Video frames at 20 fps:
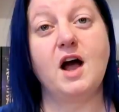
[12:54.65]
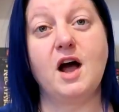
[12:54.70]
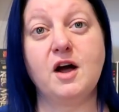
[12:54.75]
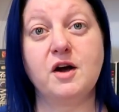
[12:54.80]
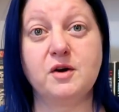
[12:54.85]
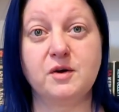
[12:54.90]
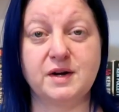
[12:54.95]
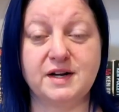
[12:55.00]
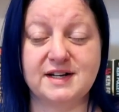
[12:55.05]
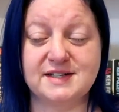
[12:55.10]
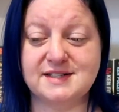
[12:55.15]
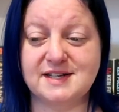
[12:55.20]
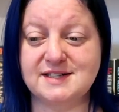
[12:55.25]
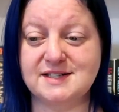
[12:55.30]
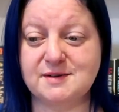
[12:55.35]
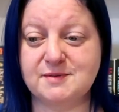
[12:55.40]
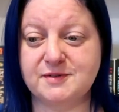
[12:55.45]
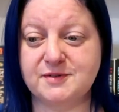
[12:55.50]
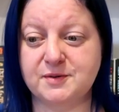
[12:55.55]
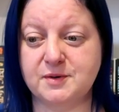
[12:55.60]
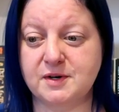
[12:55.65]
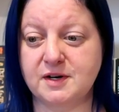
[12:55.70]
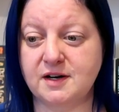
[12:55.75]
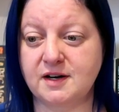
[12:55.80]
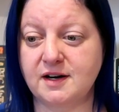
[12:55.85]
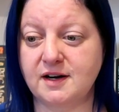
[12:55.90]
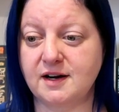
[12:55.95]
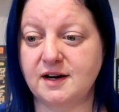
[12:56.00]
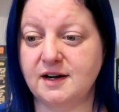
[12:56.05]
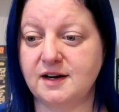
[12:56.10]
Oh, and as I said
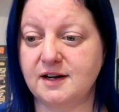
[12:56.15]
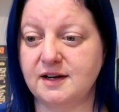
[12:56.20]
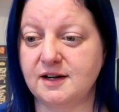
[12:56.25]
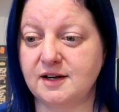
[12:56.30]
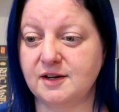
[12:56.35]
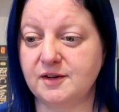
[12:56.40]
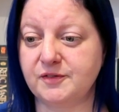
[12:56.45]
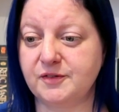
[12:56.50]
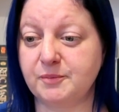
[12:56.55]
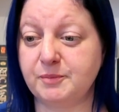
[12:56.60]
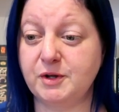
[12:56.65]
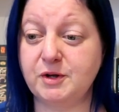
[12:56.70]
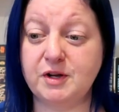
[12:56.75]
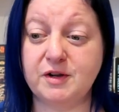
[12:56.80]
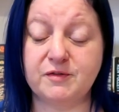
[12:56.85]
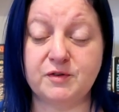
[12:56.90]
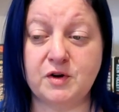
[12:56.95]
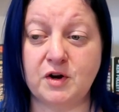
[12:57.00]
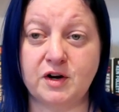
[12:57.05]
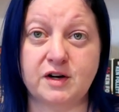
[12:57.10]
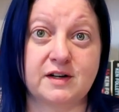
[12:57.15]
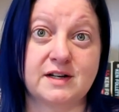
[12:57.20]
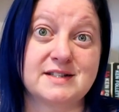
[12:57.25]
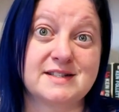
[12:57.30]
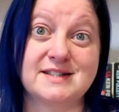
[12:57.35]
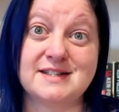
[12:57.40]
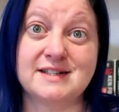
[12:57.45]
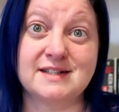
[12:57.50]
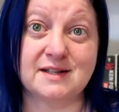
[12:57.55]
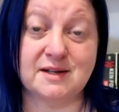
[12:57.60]
before, uh, The Beauty of Darkness
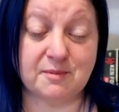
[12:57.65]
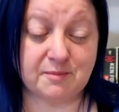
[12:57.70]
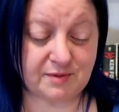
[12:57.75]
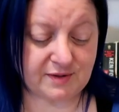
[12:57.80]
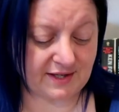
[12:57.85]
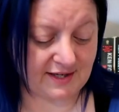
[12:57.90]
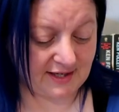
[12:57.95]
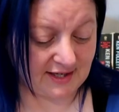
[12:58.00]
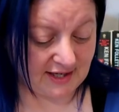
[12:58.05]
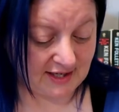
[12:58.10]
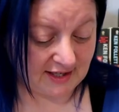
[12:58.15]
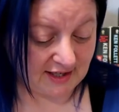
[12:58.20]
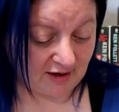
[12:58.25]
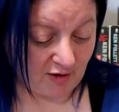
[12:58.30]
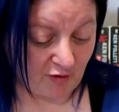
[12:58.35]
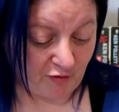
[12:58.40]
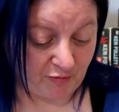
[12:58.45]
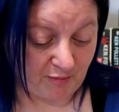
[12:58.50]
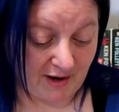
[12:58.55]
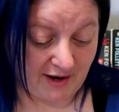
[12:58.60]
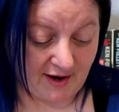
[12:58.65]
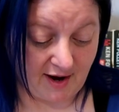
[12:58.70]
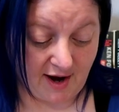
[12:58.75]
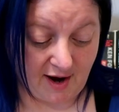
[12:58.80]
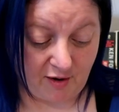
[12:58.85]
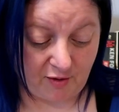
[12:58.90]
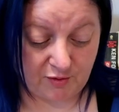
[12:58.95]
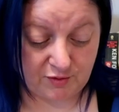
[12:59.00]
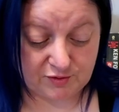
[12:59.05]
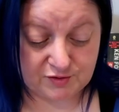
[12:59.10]
didn't complete any of my
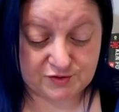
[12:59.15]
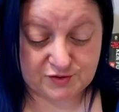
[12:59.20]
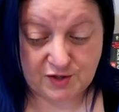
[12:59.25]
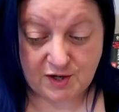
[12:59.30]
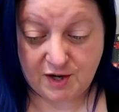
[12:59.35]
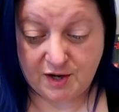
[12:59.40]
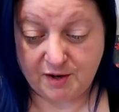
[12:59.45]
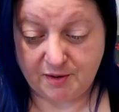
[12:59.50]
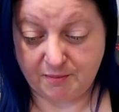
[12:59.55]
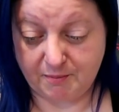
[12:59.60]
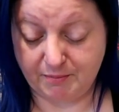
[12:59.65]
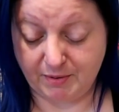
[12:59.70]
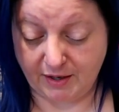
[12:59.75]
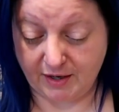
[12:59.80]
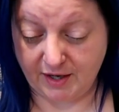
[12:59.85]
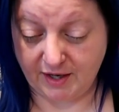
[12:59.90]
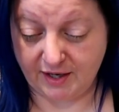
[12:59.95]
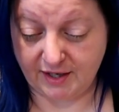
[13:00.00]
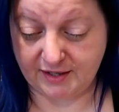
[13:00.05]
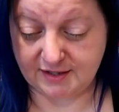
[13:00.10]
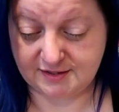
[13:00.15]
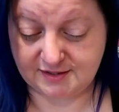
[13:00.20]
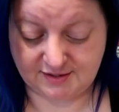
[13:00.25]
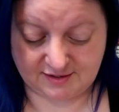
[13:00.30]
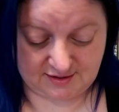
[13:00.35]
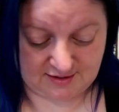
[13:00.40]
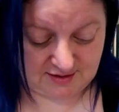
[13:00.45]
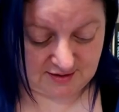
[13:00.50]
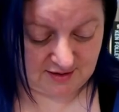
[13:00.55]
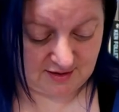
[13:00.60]
owls,
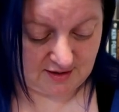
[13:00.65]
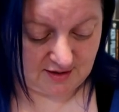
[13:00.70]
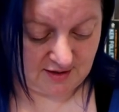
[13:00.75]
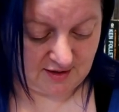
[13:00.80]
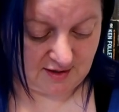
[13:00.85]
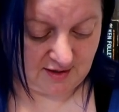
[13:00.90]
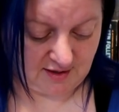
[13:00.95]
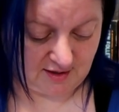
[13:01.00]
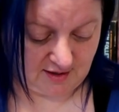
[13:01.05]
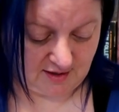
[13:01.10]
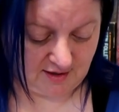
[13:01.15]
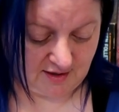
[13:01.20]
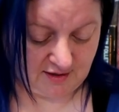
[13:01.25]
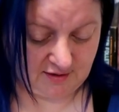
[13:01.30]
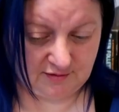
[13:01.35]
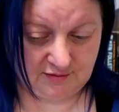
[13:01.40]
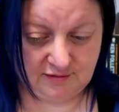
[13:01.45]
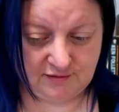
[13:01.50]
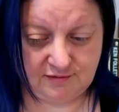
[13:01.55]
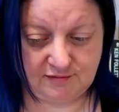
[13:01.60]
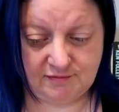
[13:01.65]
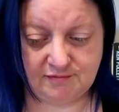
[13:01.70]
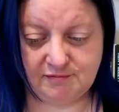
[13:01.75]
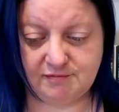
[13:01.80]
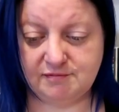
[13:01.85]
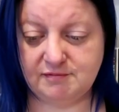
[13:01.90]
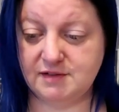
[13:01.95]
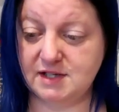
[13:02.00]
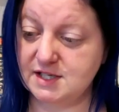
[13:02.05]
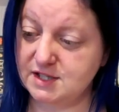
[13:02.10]
but uh,
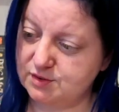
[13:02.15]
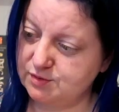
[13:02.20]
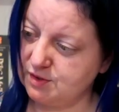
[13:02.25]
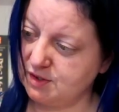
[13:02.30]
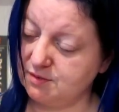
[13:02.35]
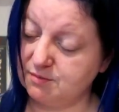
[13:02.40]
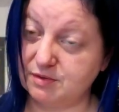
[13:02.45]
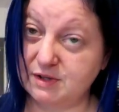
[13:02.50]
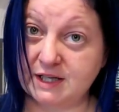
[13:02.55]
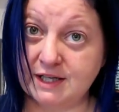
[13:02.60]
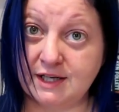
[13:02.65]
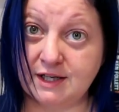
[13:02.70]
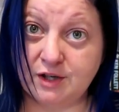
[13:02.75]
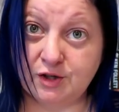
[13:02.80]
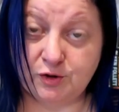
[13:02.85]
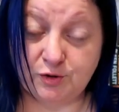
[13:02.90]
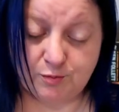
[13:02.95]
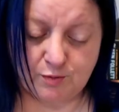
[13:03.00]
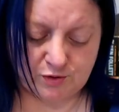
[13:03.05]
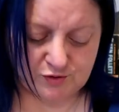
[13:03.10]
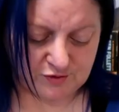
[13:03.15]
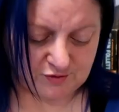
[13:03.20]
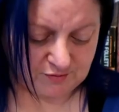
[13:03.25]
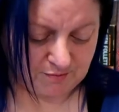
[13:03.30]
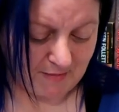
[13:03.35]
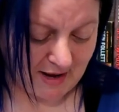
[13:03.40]
this one completed Lumos